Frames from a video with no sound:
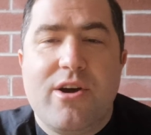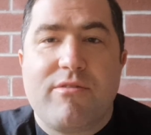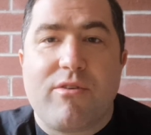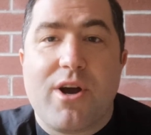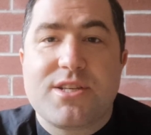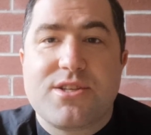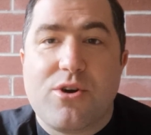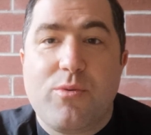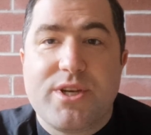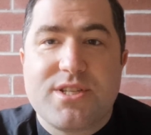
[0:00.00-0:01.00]
For us,
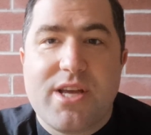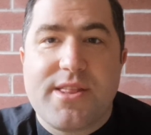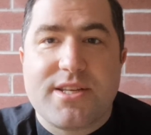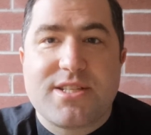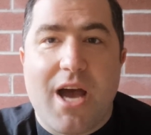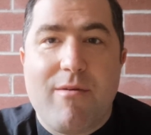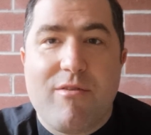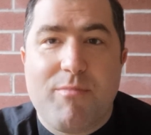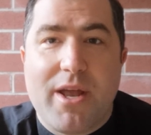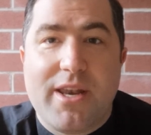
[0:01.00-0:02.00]
though, we see at this time
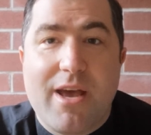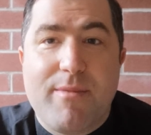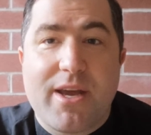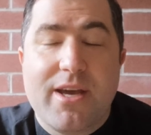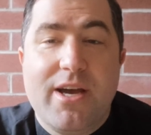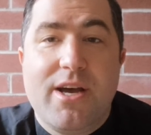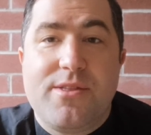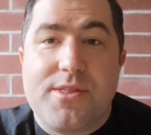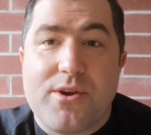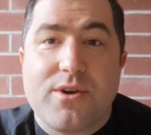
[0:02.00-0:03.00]
of pandemic
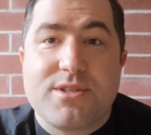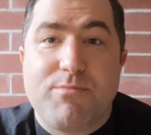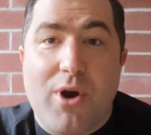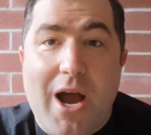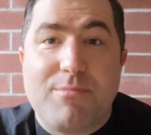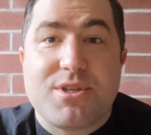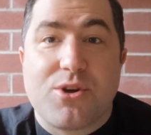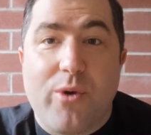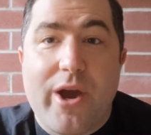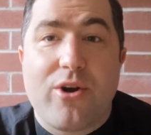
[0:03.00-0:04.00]
that there is perhaps a
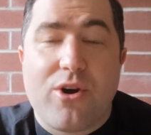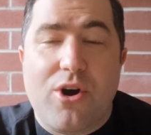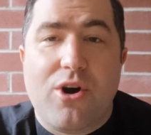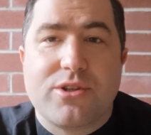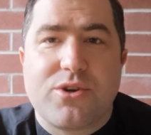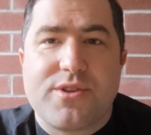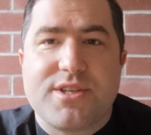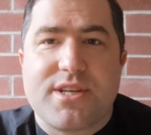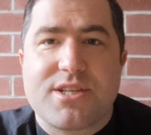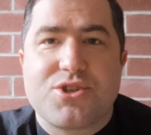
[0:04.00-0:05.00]
greater call during
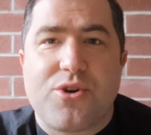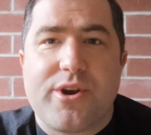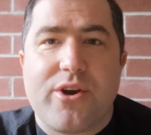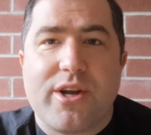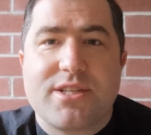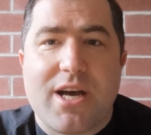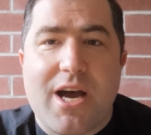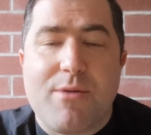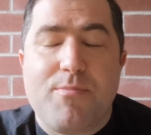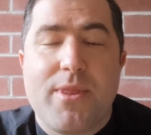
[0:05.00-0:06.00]
this extraordinary
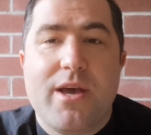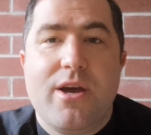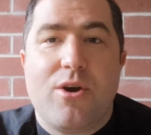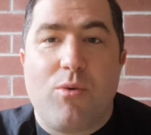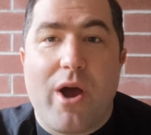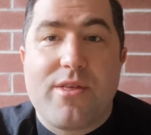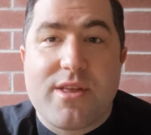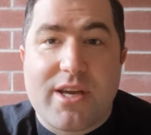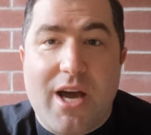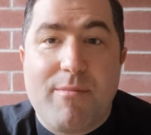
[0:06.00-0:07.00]
time. Rather
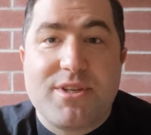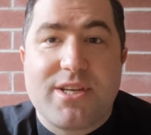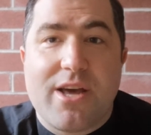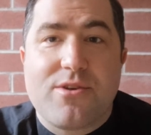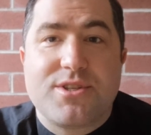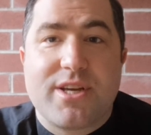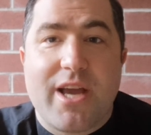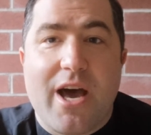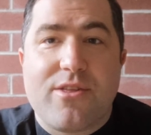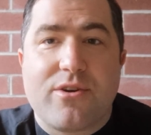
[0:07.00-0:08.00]
than coming together to
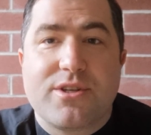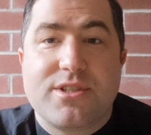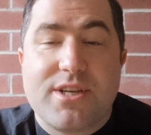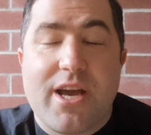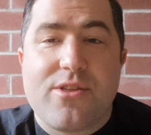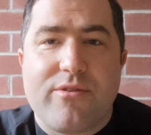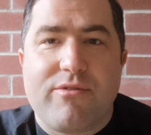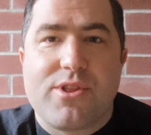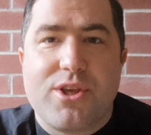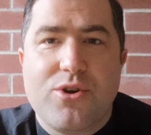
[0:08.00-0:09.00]
gather together
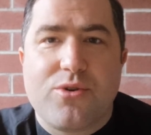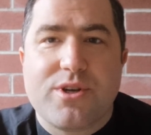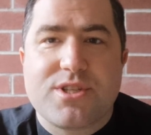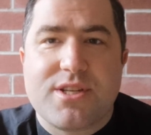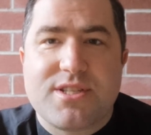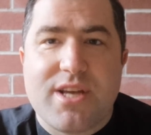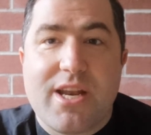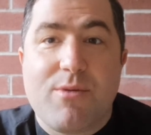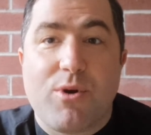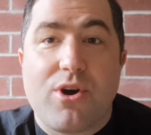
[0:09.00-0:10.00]
for the Eucharist on
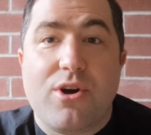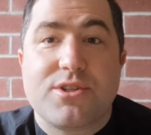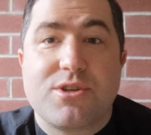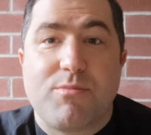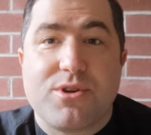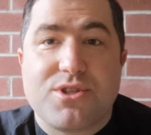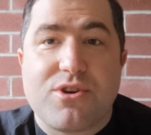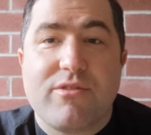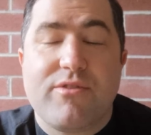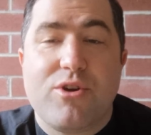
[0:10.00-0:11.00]
Sunday, we're called to
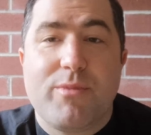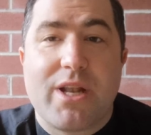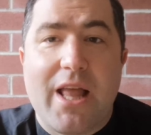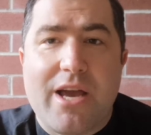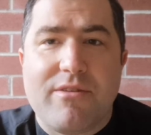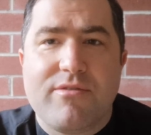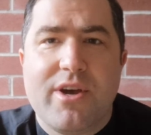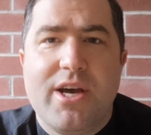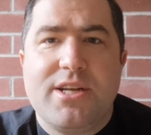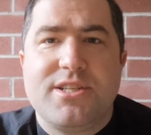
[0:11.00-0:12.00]
preserve human life,
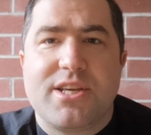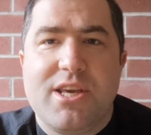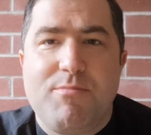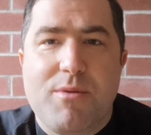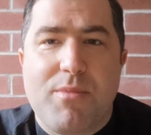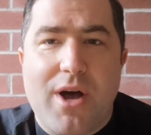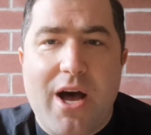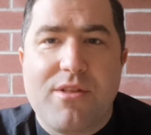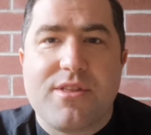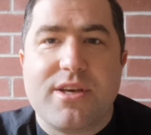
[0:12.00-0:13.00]
to keep people
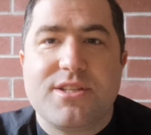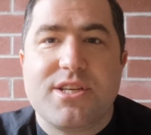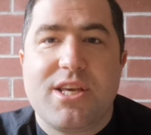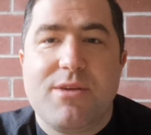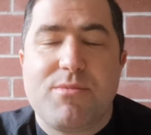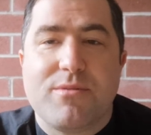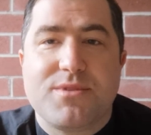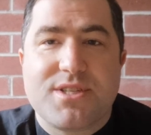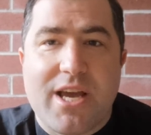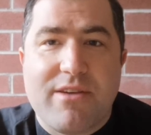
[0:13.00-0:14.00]
healthy, to keep them
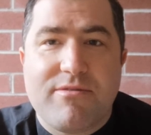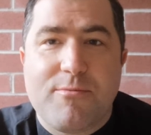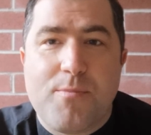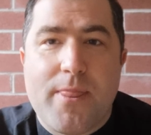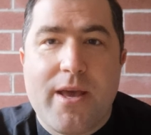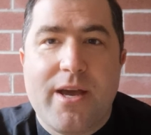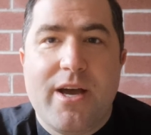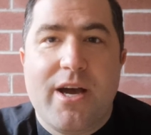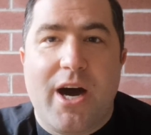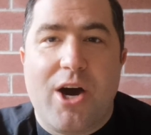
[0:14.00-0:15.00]
safe.
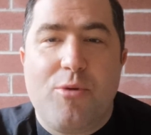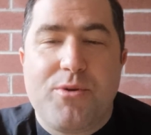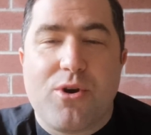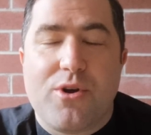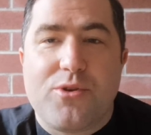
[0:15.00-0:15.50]
I hope you're all